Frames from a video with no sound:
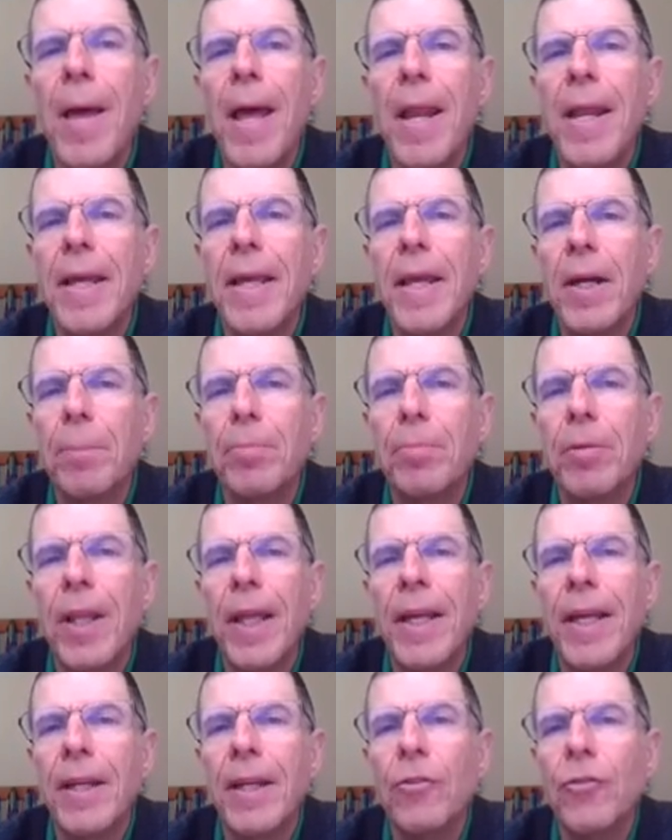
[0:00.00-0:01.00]
Medicare
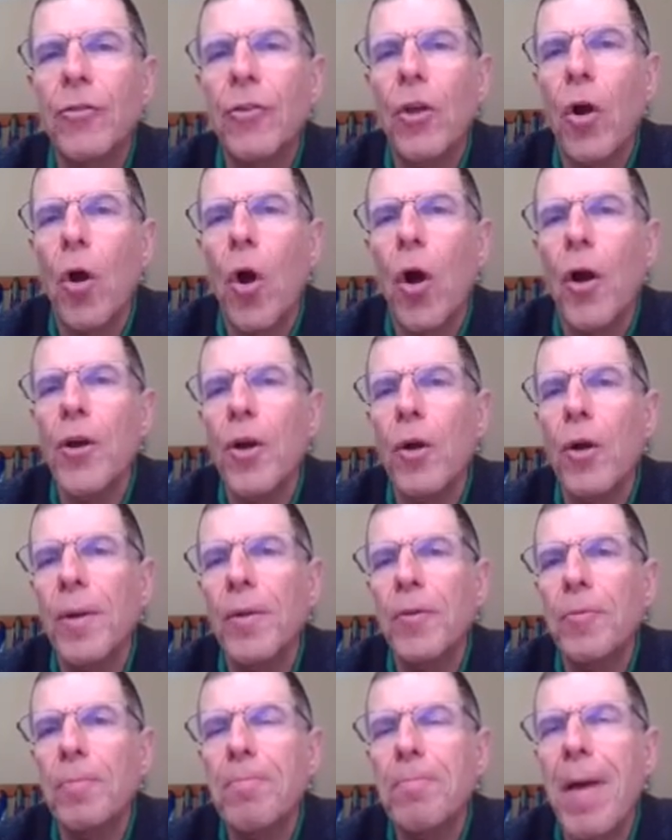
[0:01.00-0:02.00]
plans are
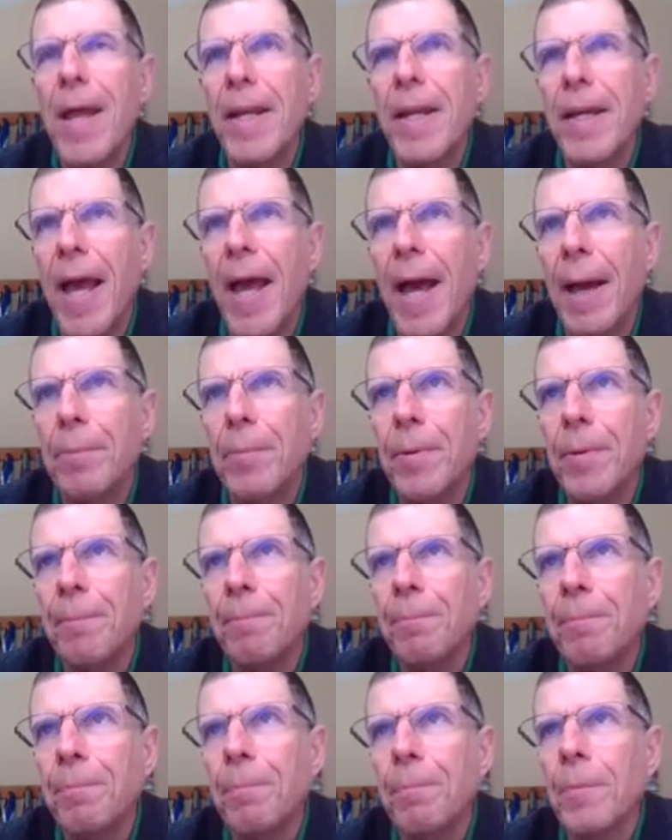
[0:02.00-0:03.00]
known as Medigap.
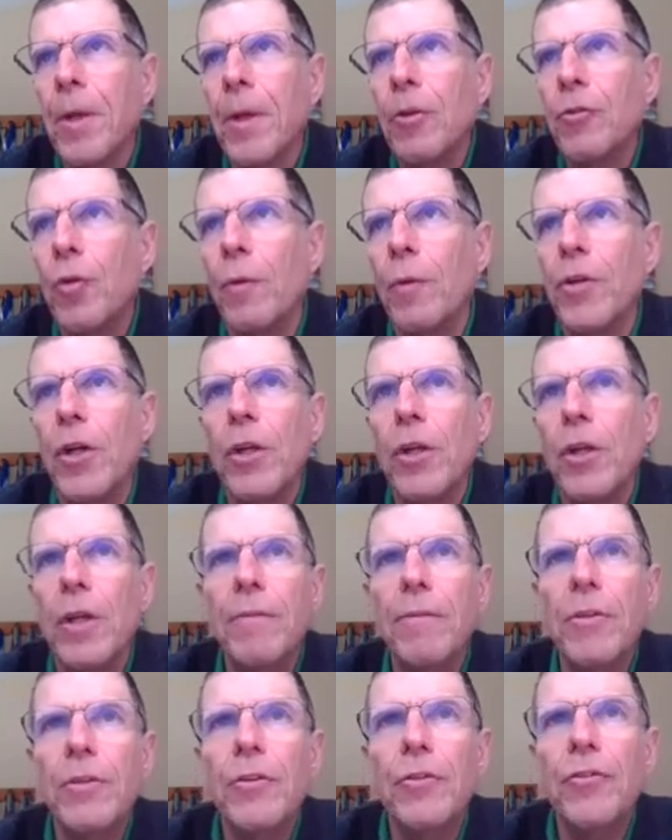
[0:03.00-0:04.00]
So
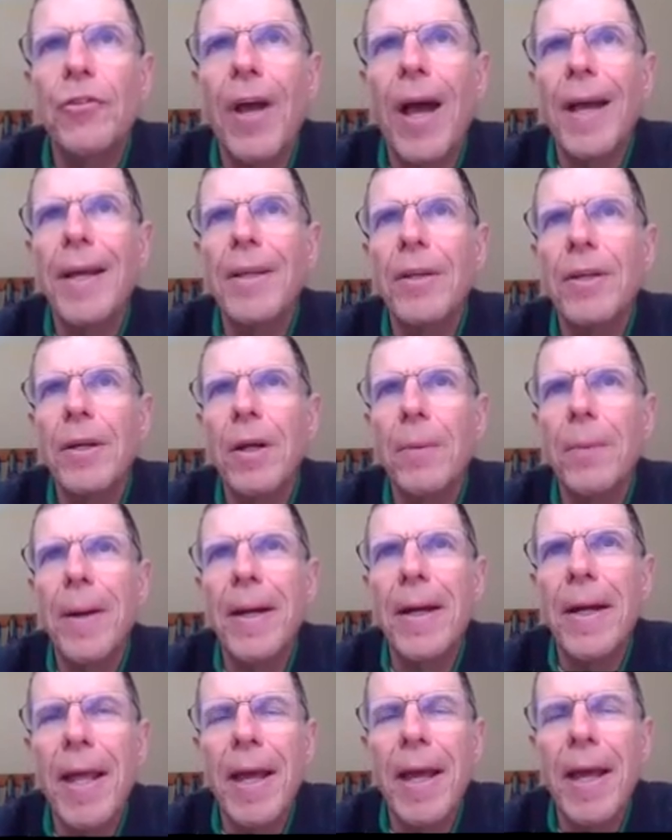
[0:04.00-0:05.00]
if you decide, you know
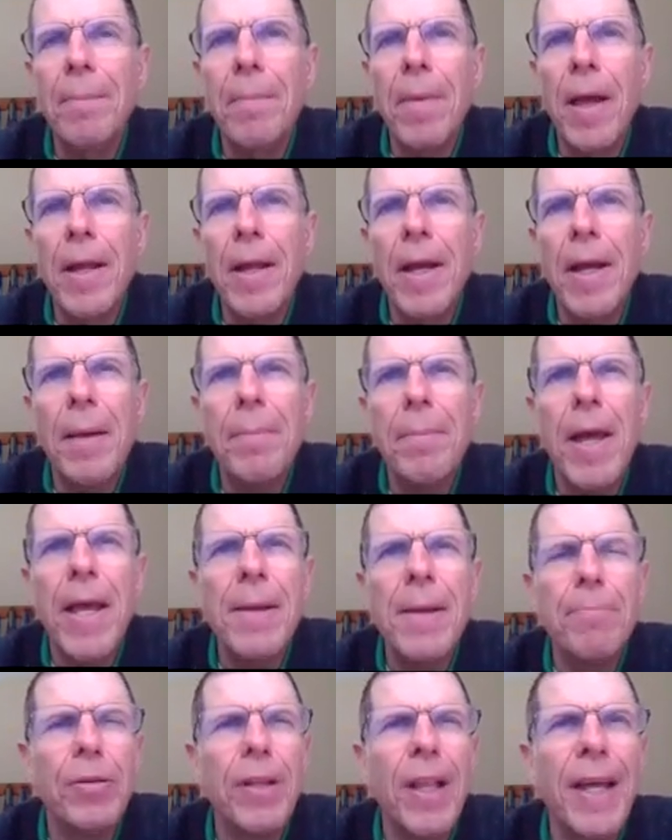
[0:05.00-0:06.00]
what, an
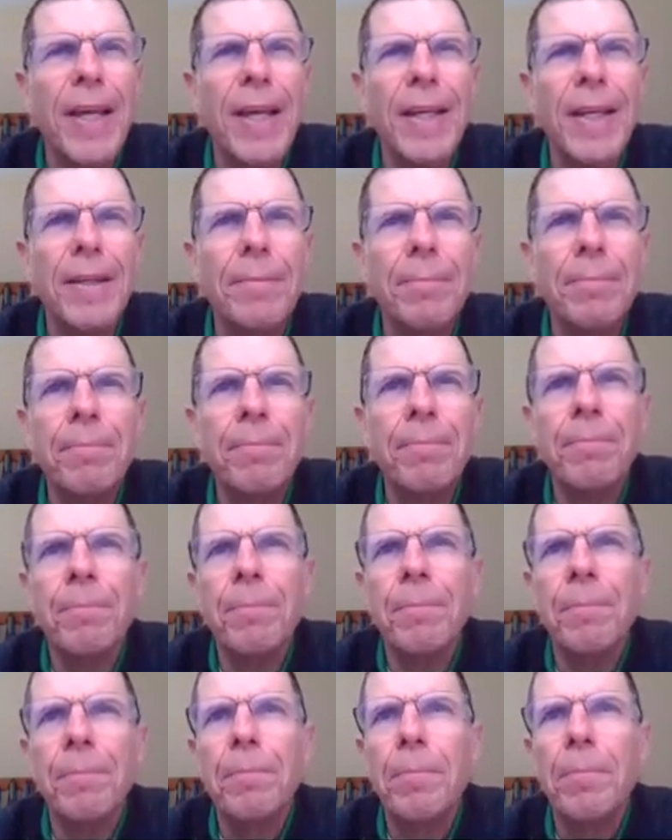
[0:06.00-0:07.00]
MA plan,
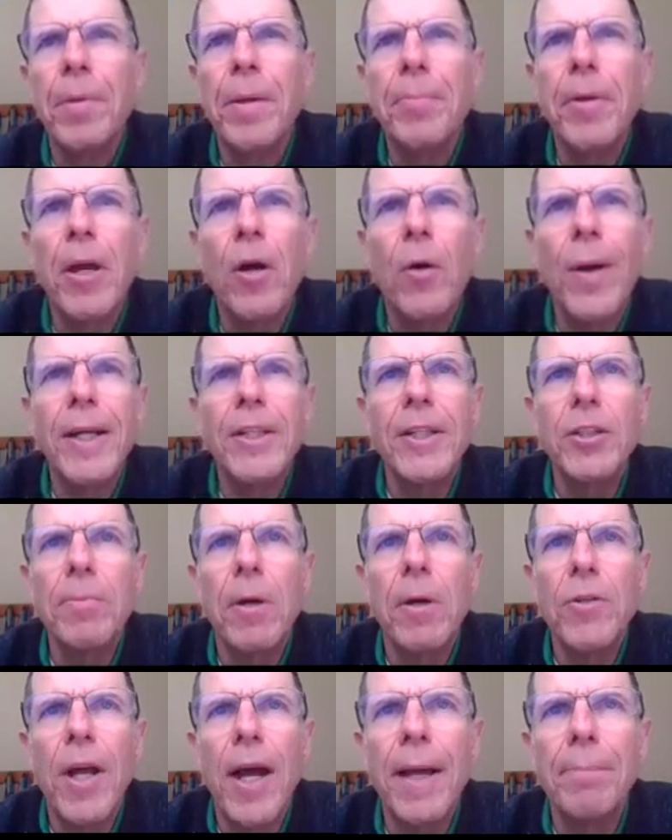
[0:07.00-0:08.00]
PPO
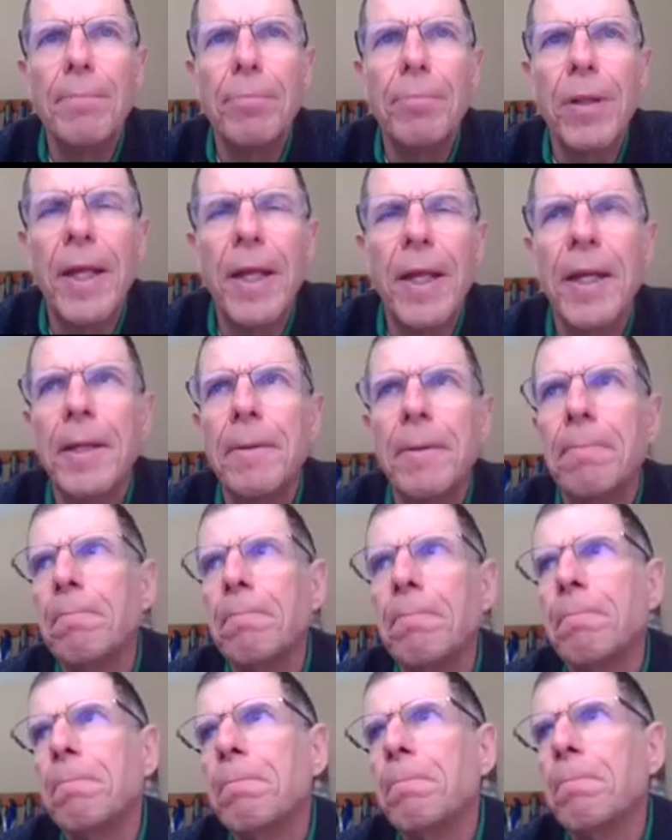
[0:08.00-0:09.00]
HMO type plan,